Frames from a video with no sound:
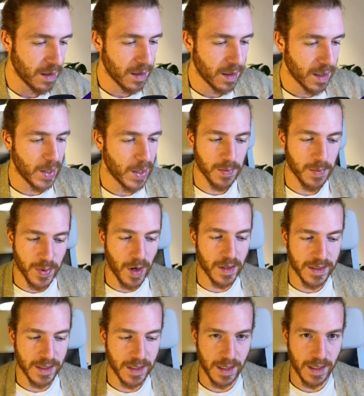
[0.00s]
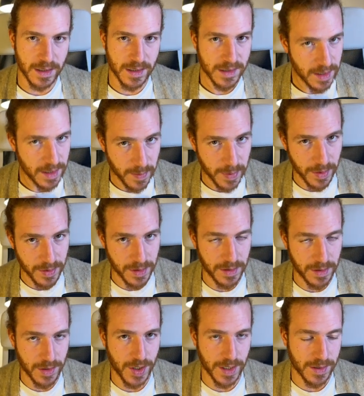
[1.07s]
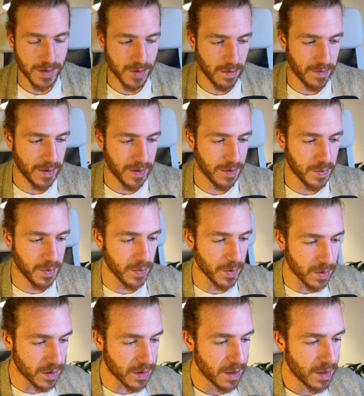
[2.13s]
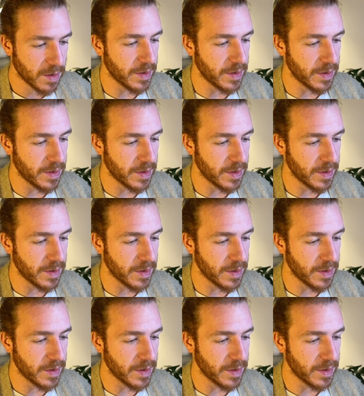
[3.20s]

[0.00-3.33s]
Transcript: Our proxy is simpler than the chat server that we wrote